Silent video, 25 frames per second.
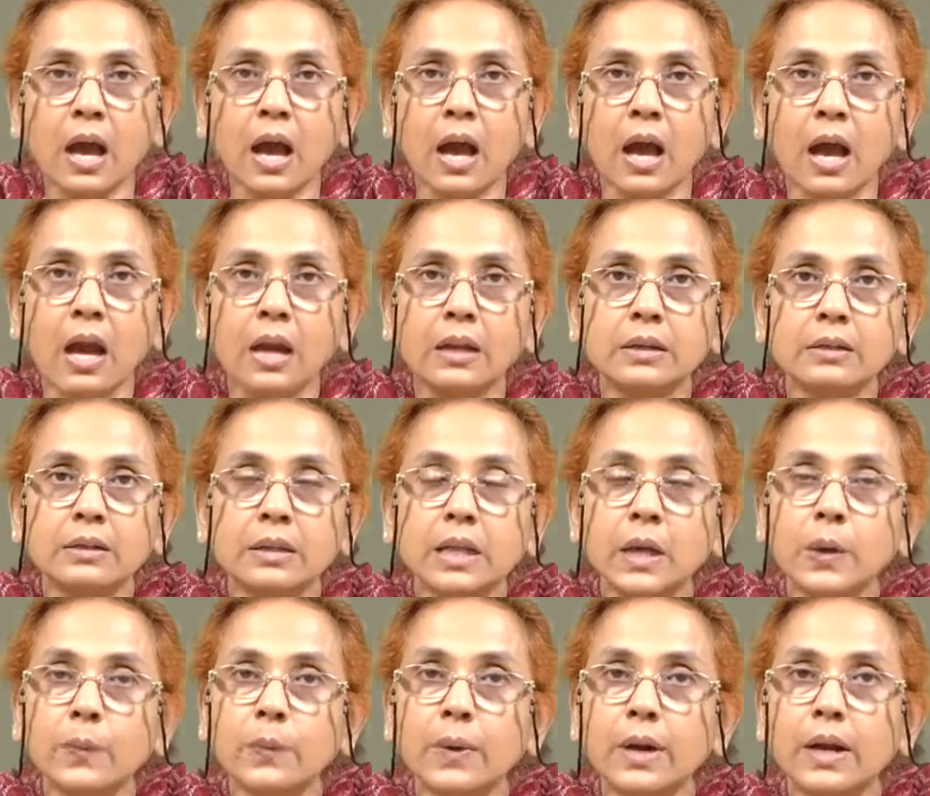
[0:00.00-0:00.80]

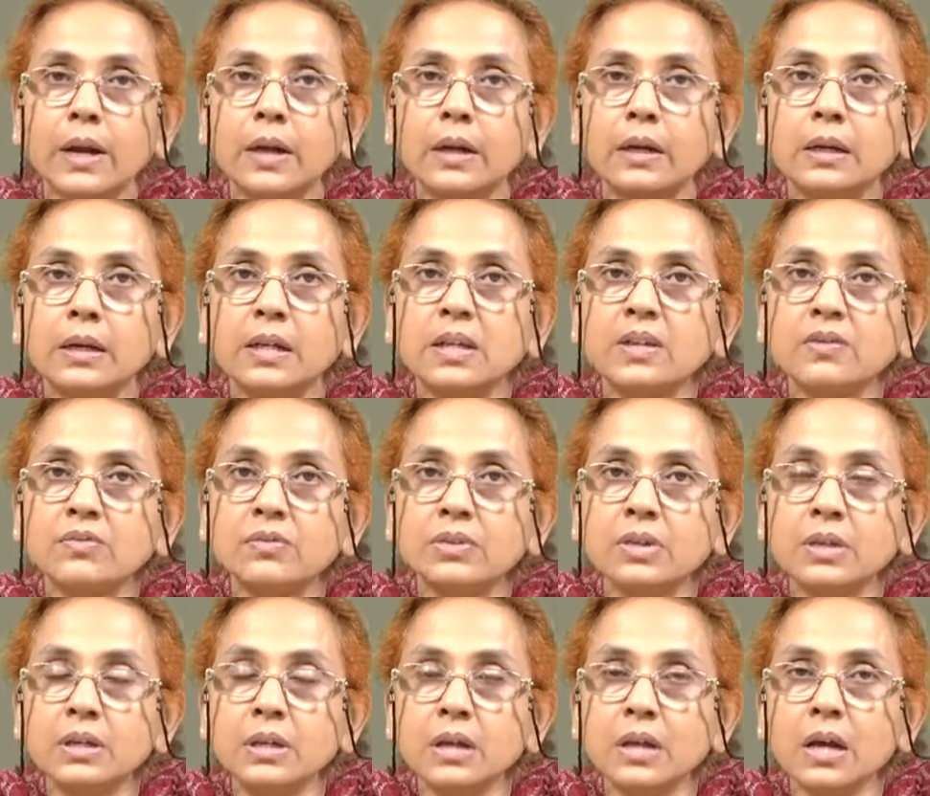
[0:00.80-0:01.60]
and they were
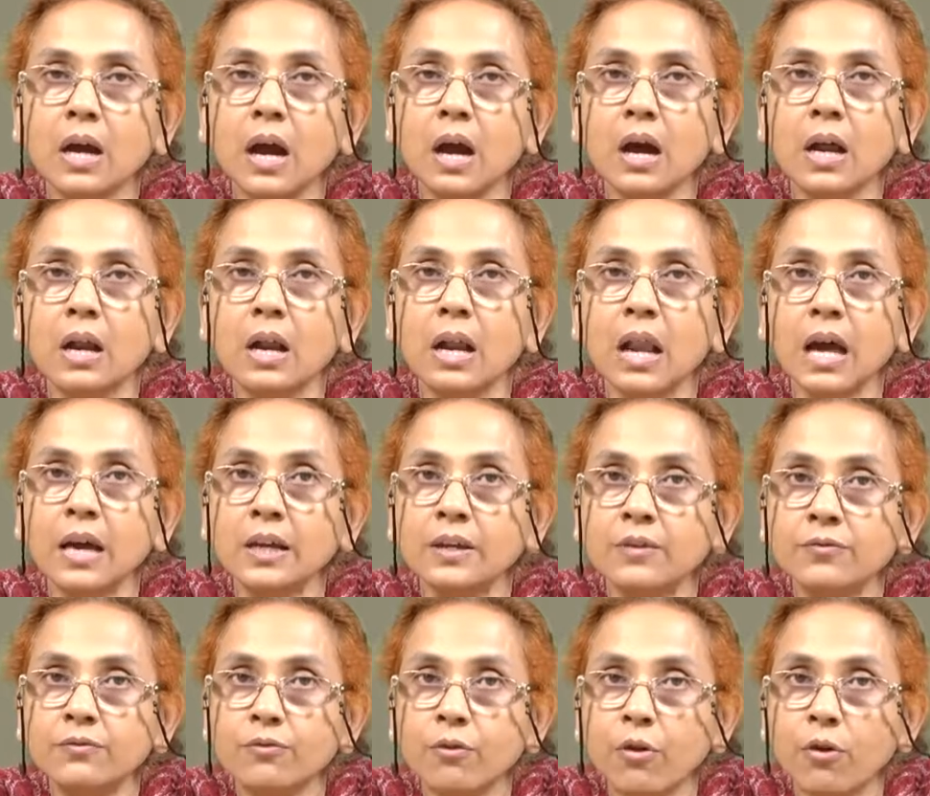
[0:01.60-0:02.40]
living a
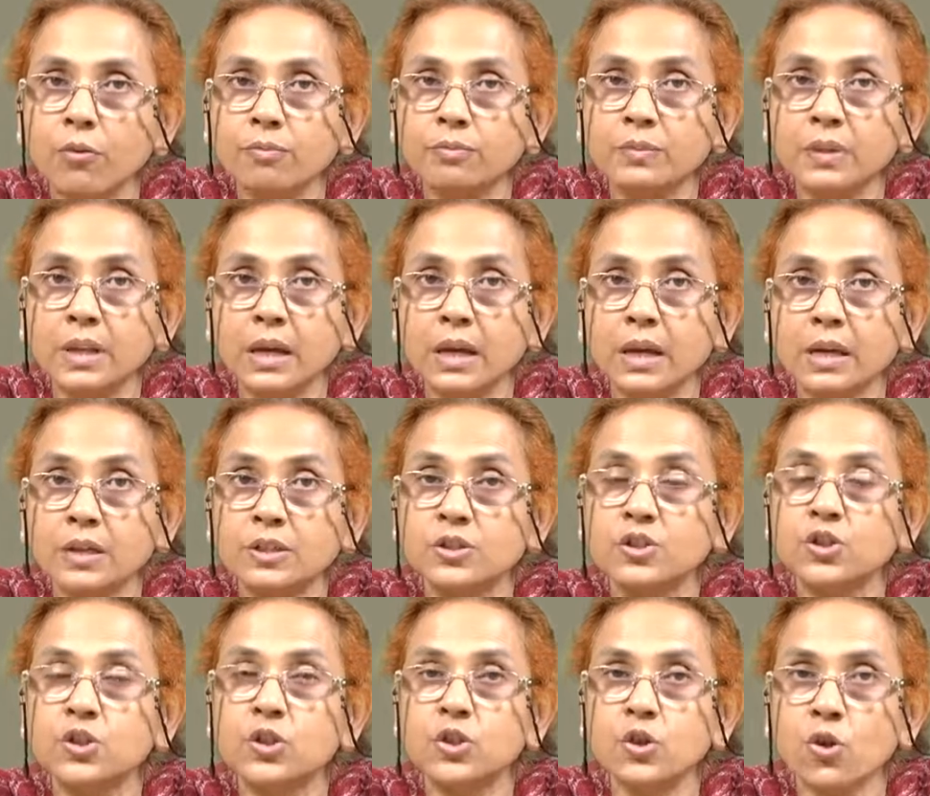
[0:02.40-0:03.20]
life of their
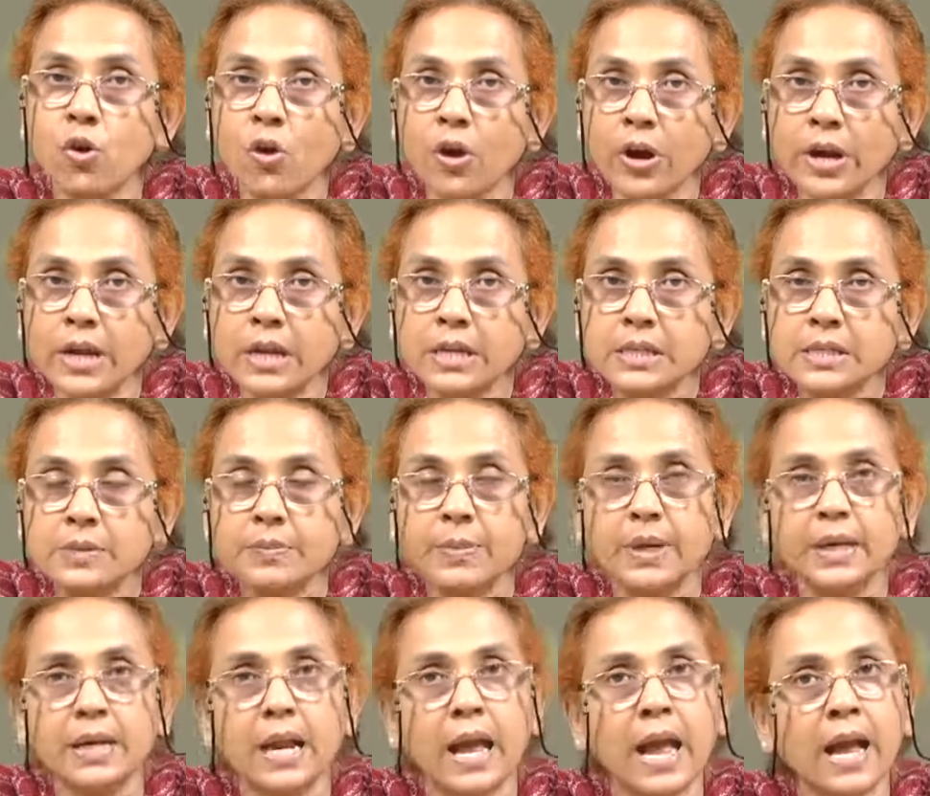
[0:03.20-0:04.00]
choice,
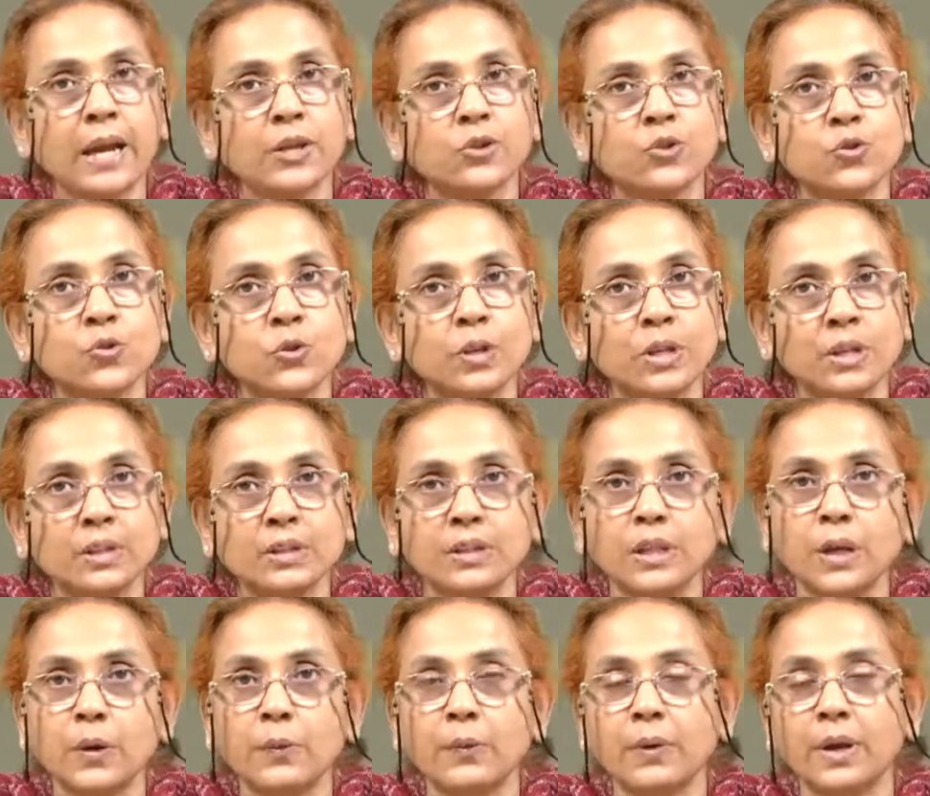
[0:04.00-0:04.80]
but actually
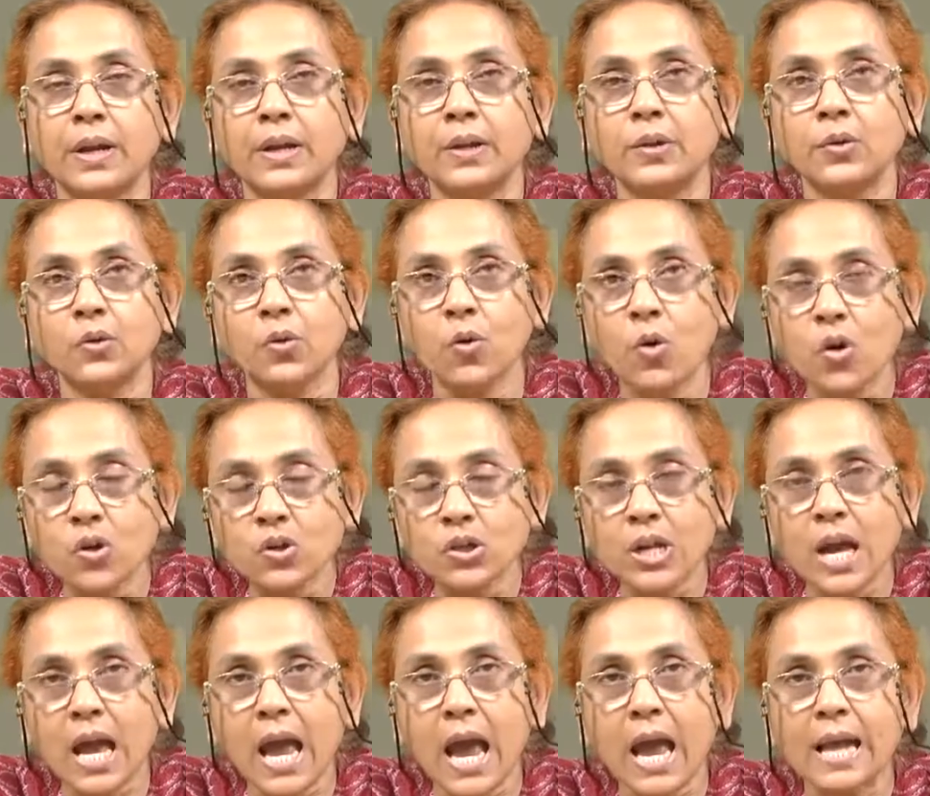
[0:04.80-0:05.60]
they were
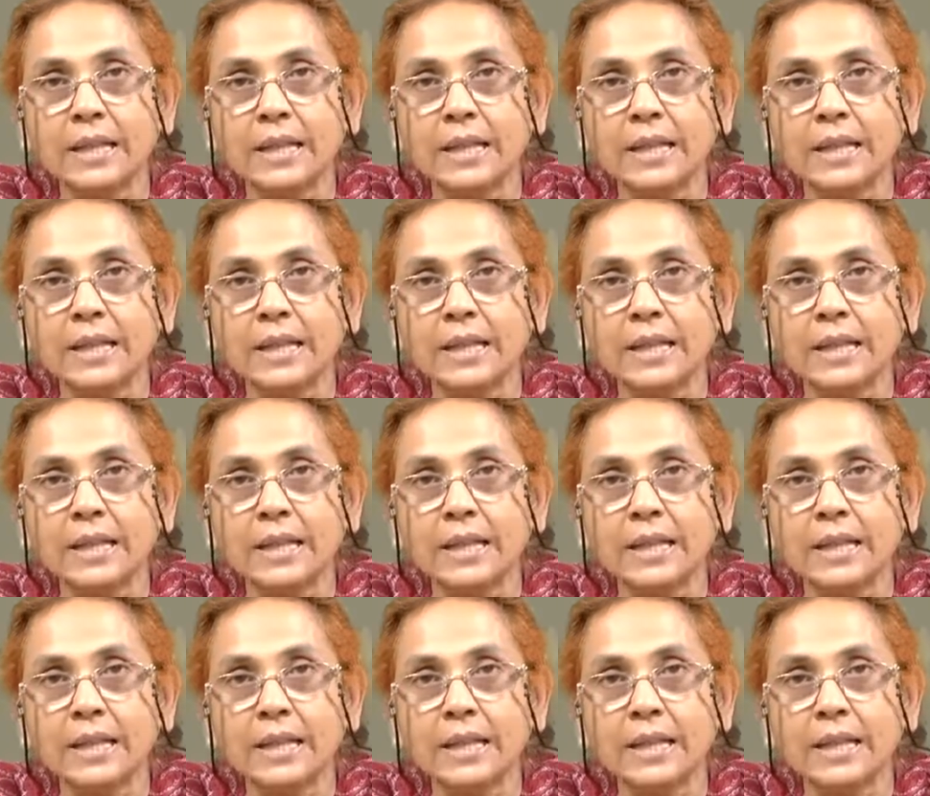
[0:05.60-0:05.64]
not,